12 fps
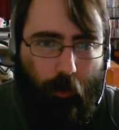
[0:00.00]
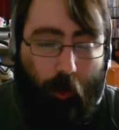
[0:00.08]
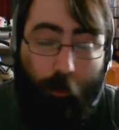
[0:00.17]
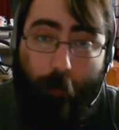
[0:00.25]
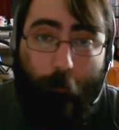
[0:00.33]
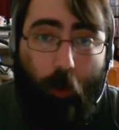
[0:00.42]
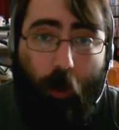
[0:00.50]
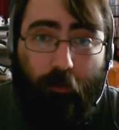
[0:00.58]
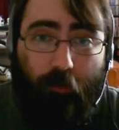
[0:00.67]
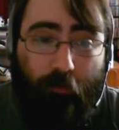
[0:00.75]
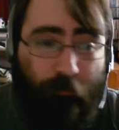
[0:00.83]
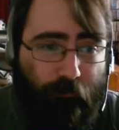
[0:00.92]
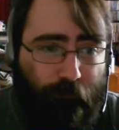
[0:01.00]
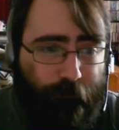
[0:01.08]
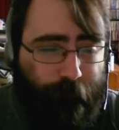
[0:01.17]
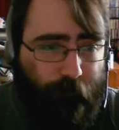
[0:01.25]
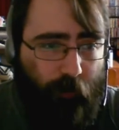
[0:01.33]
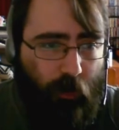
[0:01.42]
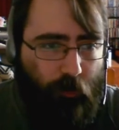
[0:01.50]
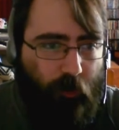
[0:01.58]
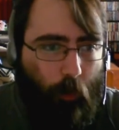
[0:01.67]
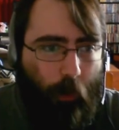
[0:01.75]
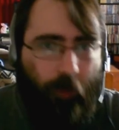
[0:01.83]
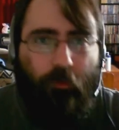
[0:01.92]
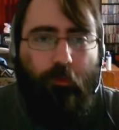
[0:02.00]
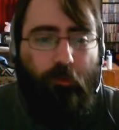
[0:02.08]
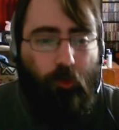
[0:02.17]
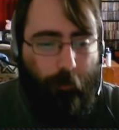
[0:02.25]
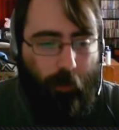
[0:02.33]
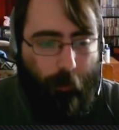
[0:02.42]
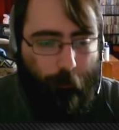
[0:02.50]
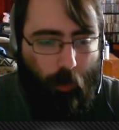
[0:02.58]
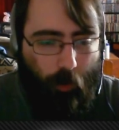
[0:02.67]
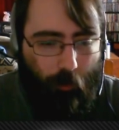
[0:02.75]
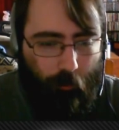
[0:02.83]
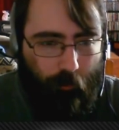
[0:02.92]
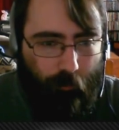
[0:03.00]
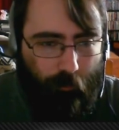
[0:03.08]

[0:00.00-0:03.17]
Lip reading: Okay, I'm wrong. So what? So sue me. I'm wrong.